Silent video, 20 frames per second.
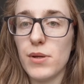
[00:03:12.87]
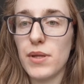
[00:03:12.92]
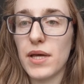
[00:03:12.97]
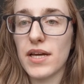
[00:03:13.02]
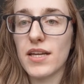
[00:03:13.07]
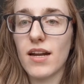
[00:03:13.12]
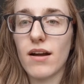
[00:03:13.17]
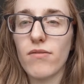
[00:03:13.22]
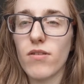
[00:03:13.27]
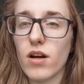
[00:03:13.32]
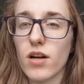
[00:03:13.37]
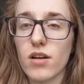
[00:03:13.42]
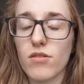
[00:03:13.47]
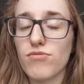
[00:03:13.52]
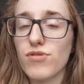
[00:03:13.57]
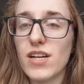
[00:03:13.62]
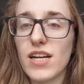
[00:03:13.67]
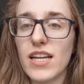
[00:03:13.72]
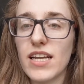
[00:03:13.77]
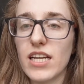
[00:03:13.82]
They could have like a
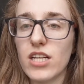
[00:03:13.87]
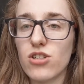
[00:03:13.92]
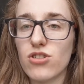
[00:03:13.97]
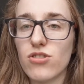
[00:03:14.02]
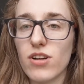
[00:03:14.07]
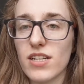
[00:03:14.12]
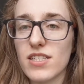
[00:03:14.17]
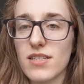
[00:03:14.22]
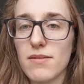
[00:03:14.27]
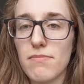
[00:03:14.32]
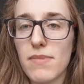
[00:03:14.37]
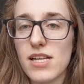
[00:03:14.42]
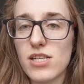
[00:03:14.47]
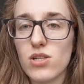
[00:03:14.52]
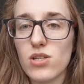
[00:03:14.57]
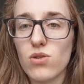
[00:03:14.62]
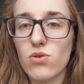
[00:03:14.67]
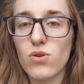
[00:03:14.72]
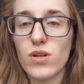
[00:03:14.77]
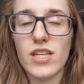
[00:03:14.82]
really interesting
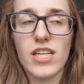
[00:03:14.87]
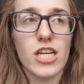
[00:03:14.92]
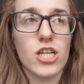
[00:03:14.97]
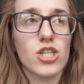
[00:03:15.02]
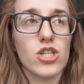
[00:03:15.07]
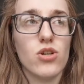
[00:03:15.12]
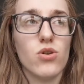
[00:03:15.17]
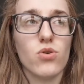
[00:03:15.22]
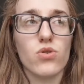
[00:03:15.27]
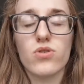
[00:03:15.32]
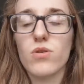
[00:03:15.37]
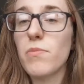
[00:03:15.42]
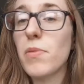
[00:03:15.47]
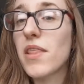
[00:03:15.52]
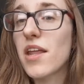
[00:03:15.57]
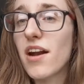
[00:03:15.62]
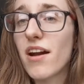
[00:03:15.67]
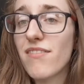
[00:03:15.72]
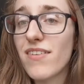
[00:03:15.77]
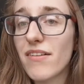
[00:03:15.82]
medical condition or
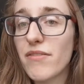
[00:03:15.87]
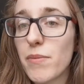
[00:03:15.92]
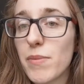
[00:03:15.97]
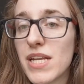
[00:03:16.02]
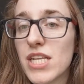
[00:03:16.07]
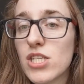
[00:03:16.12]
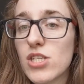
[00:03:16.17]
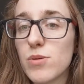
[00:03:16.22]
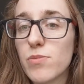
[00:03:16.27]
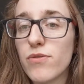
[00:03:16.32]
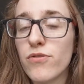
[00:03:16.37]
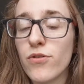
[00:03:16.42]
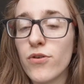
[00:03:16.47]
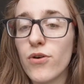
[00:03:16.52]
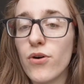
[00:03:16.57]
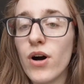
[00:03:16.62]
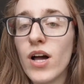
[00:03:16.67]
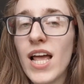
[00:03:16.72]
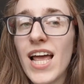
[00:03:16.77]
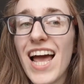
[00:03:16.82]
something I've never been to
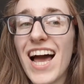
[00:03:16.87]
before,